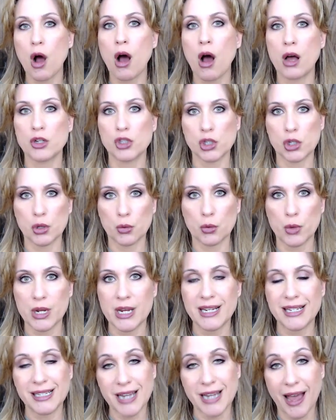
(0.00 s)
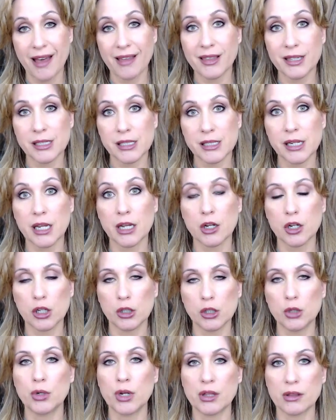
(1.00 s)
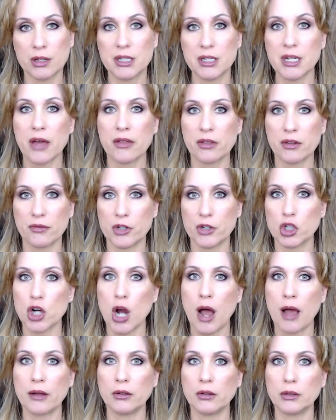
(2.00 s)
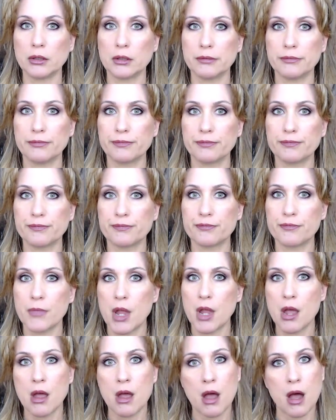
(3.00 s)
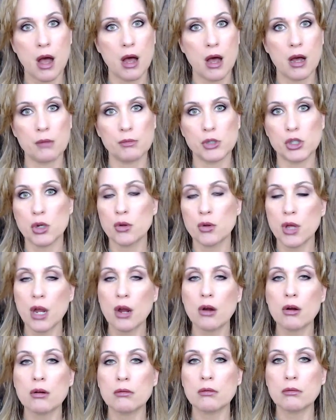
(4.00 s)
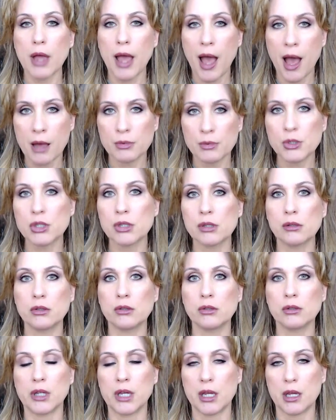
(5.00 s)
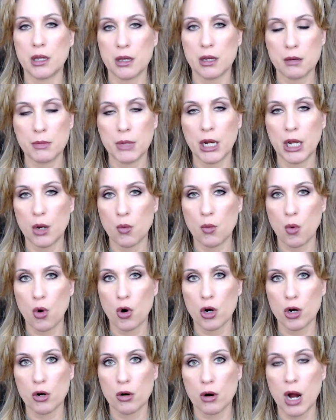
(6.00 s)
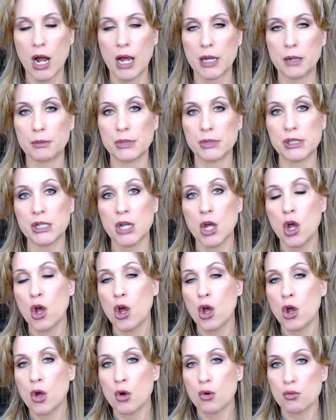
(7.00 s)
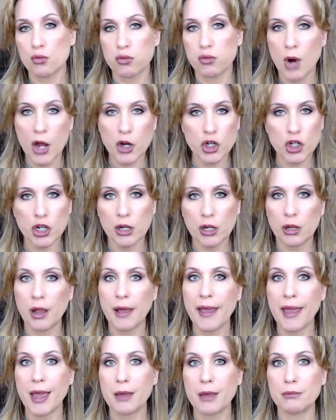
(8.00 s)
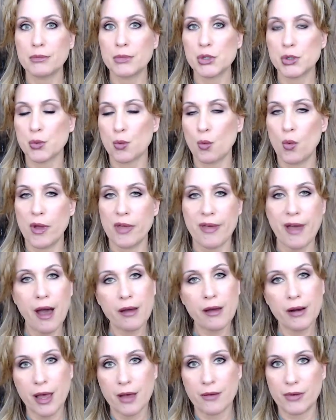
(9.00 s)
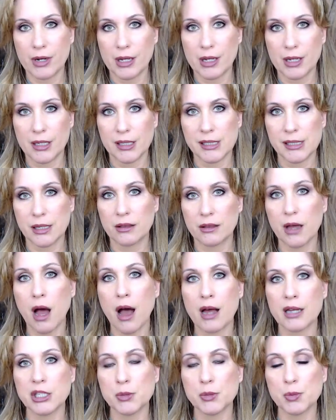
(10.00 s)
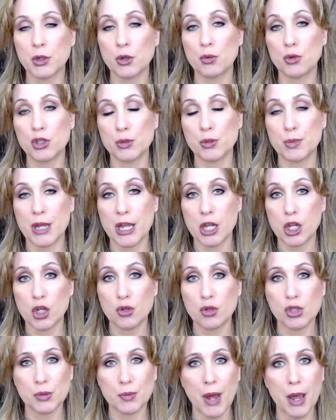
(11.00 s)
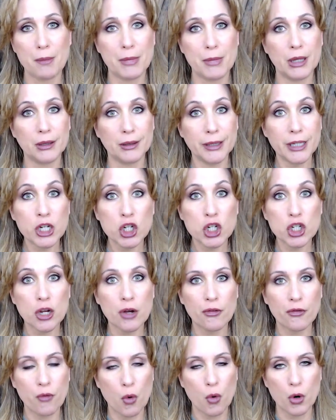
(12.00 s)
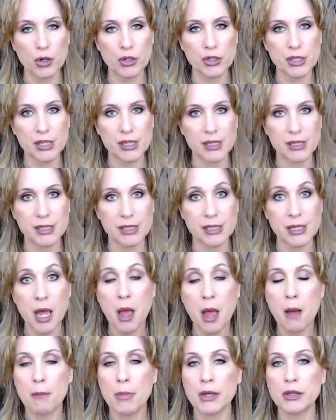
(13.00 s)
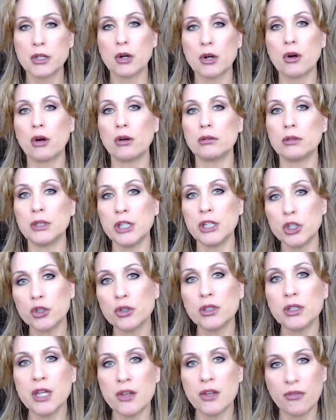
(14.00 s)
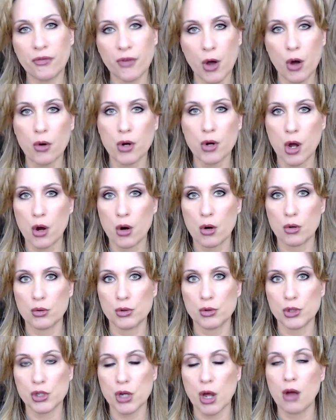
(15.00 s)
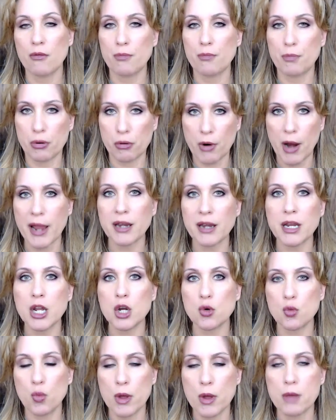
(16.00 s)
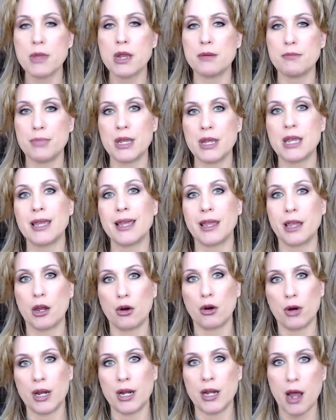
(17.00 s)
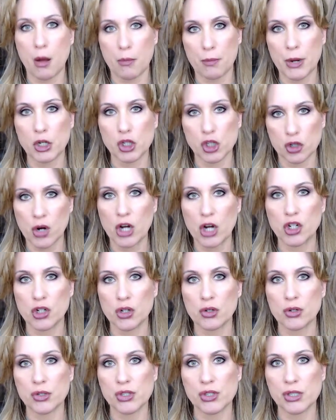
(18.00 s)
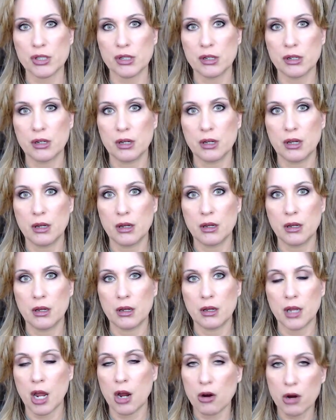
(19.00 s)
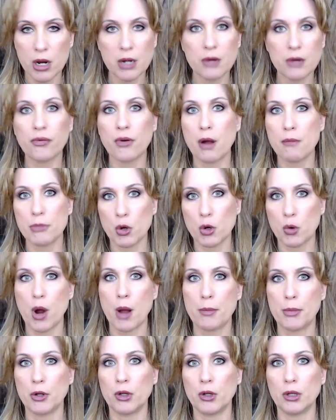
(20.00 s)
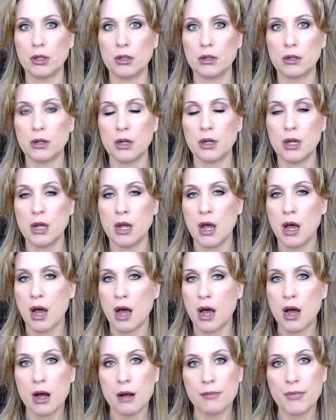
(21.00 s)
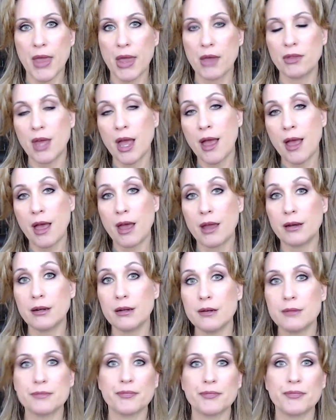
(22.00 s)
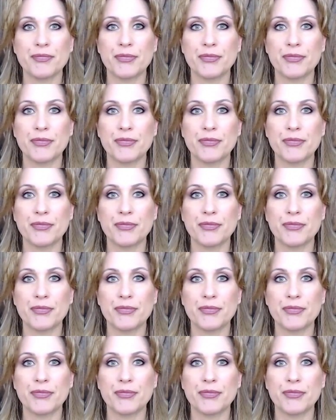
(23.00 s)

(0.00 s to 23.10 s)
caused three deaths, including the death of a child. Um, so they are absolutely committing war crimes. Russia claims without evidence that the hospital was being used by militia forces, but there are literally photos of pregnant women being carried out by stretchers, carried from the rubble. Um, and then